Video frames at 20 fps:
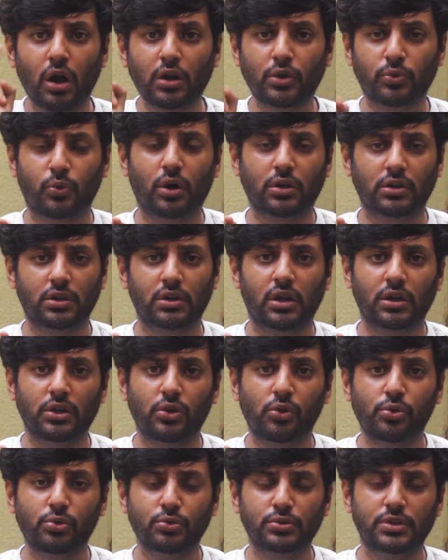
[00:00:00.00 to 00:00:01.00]
What
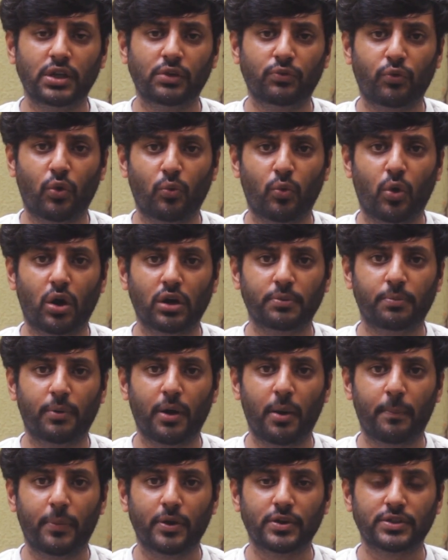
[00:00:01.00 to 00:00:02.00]
water are you using for
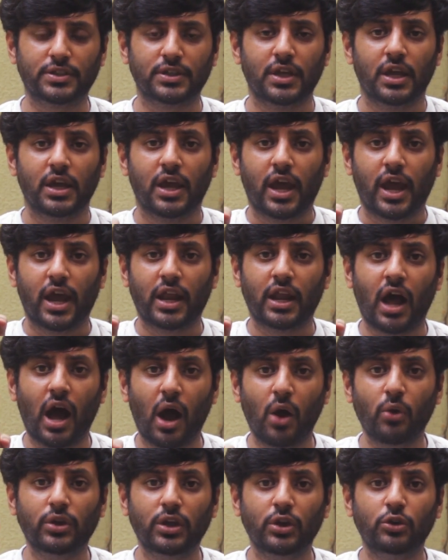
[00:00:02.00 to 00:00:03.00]
what purpose,
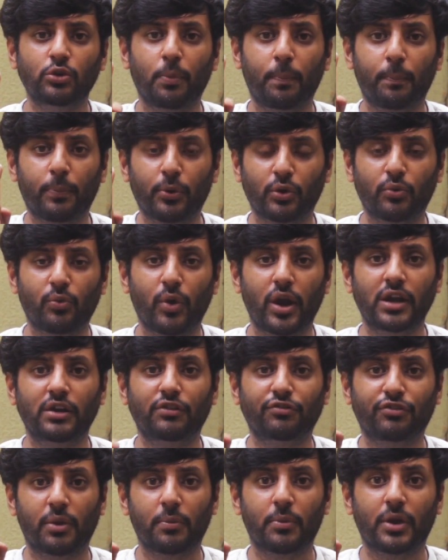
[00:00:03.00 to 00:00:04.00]
and how can you
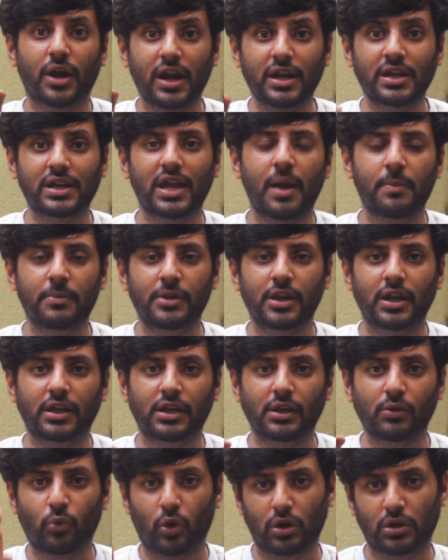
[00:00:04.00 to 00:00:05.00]
prevent from
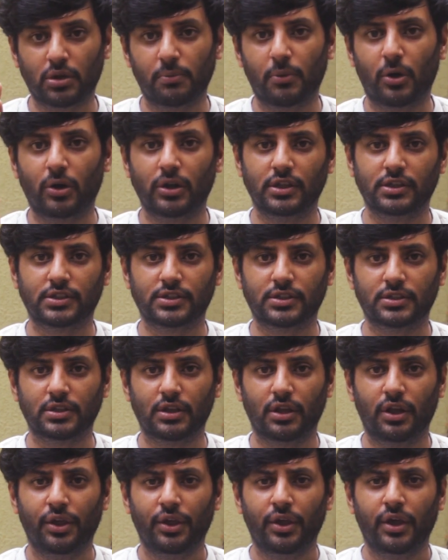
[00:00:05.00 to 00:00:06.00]
contaminating water
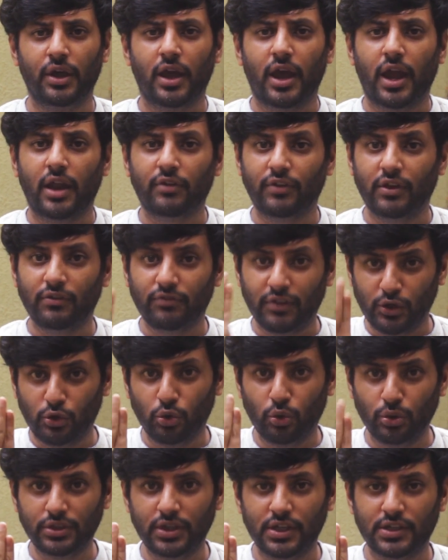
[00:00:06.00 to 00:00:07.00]
bodies? And
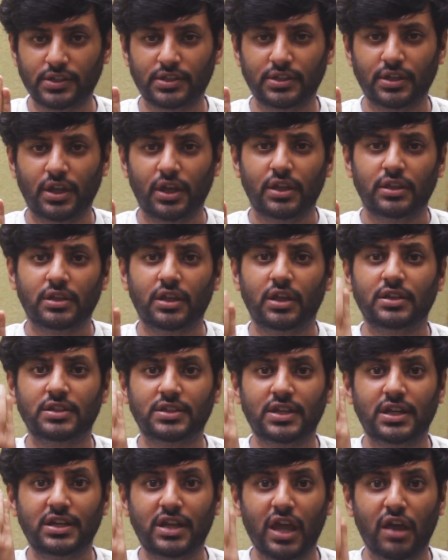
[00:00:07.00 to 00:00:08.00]
when we do this,
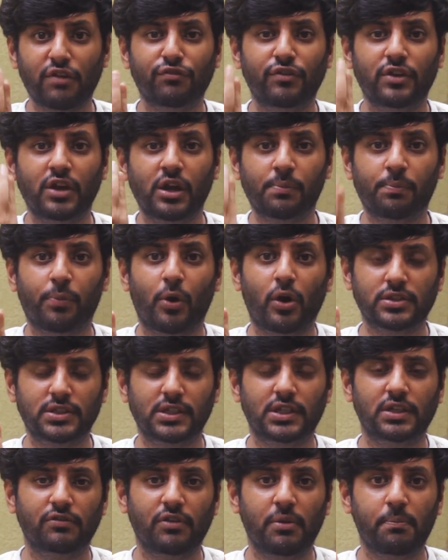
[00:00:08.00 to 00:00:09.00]
there is a definite
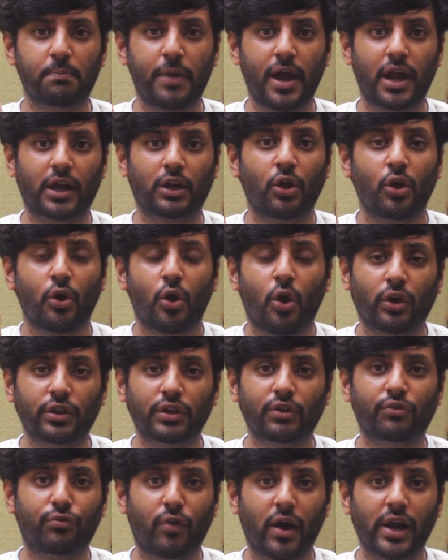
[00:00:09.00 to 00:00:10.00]
positive impact
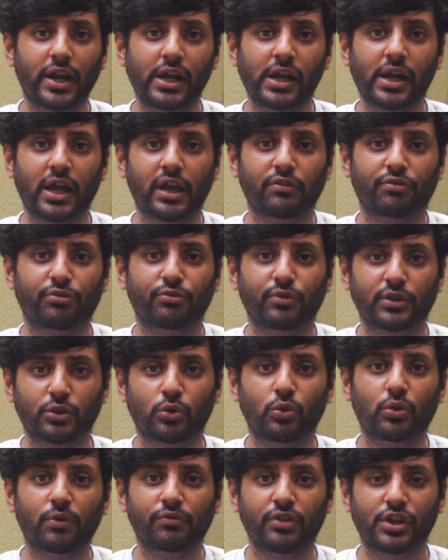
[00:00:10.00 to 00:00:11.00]
on the wildlife
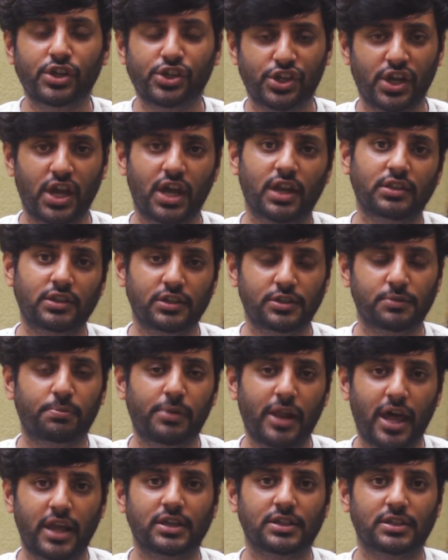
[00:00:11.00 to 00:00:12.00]
with whom we share
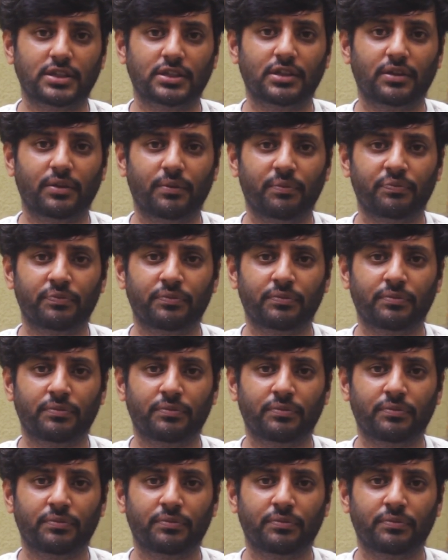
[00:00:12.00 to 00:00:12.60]
this planet.